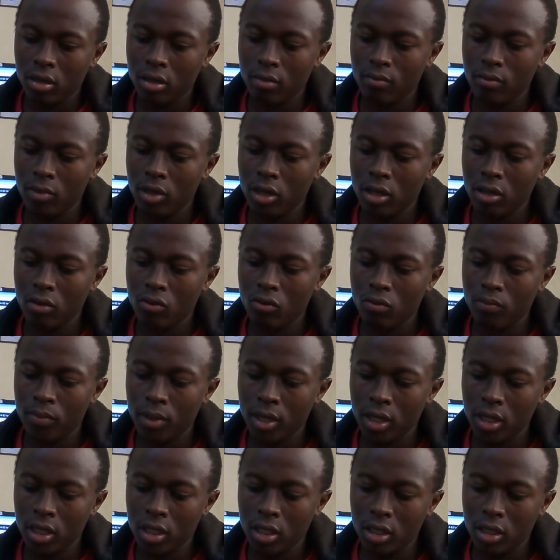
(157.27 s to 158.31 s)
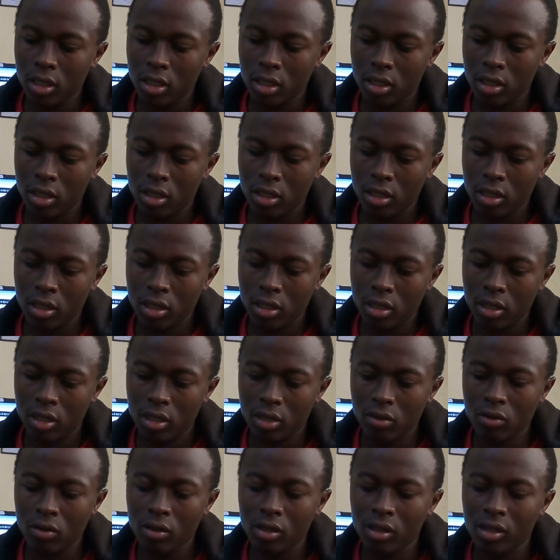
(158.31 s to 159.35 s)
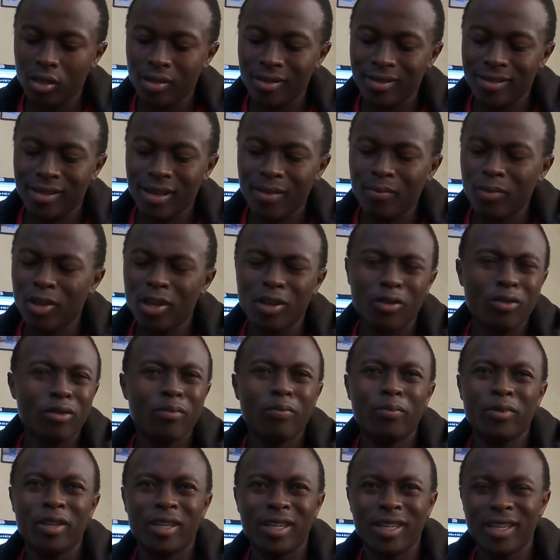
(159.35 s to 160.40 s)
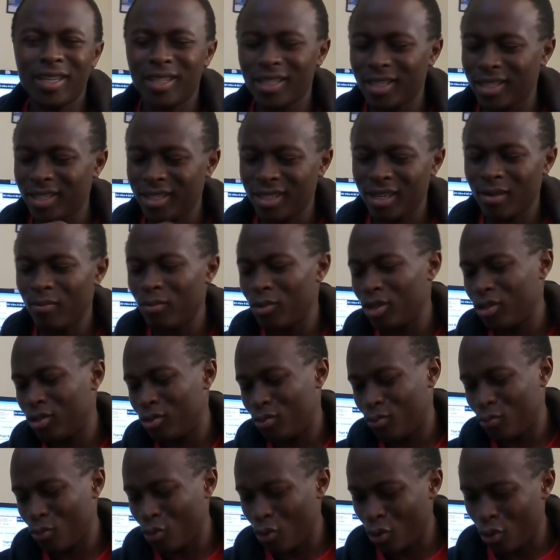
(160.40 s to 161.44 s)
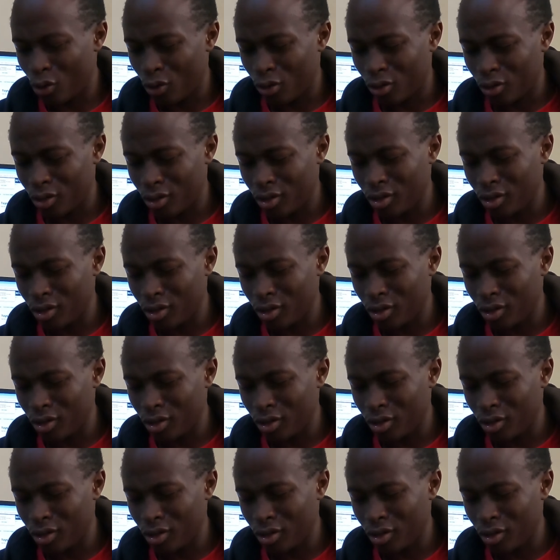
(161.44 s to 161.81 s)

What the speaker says: Let me open it. It's not something complicated, something small.